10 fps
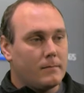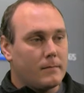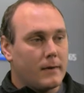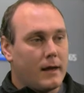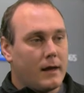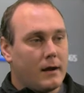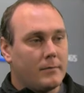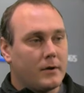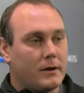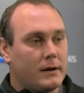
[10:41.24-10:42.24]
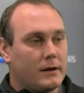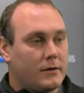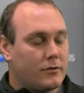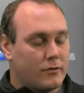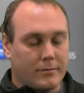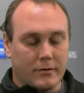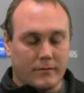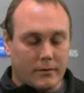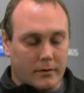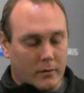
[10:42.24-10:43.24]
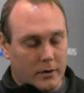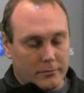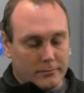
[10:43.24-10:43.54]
And I'm going to need a description for the quote.